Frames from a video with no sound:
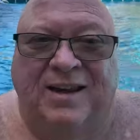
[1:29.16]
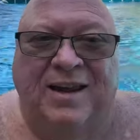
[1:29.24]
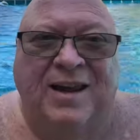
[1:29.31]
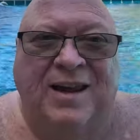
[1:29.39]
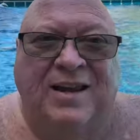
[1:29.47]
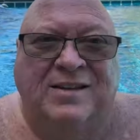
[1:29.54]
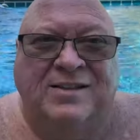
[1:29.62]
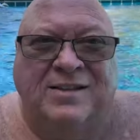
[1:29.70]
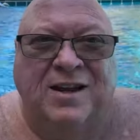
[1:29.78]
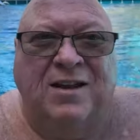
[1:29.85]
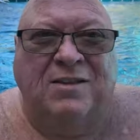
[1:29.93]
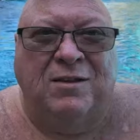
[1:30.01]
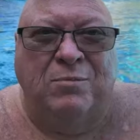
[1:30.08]
He eats
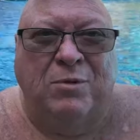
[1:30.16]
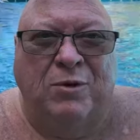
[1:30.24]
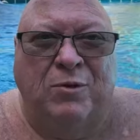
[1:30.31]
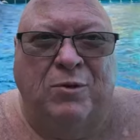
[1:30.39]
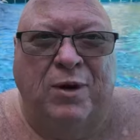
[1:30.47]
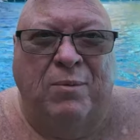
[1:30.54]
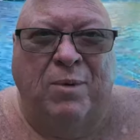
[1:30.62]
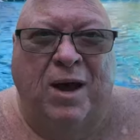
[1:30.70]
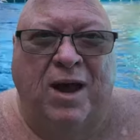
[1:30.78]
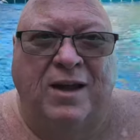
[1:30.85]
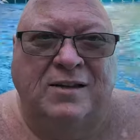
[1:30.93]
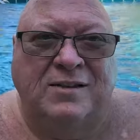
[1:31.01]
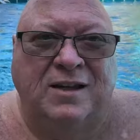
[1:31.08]
nothing but
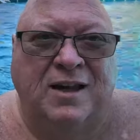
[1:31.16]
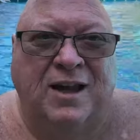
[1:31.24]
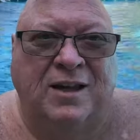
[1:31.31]
ribeyes